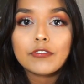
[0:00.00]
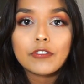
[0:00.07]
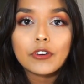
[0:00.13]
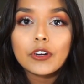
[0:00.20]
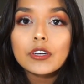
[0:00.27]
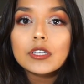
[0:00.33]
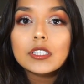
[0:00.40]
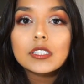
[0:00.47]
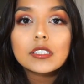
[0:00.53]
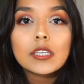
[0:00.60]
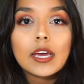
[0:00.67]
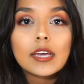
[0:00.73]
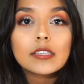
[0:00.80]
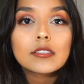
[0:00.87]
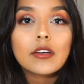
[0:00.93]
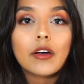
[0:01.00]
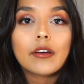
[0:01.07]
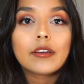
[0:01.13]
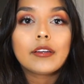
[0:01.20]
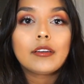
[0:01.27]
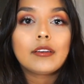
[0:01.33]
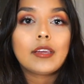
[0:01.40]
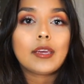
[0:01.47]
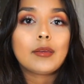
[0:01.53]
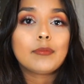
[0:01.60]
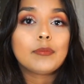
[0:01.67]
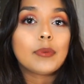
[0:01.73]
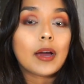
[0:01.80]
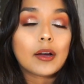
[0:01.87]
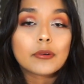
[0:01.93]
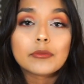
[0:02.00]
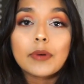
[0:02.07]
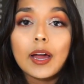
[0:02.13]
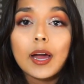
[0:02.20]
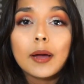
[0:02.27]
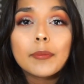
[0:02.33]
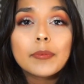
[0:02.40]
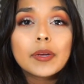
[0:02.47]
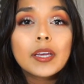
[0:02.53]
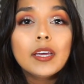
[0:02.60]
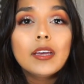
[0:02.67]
first has gotten a bad rap.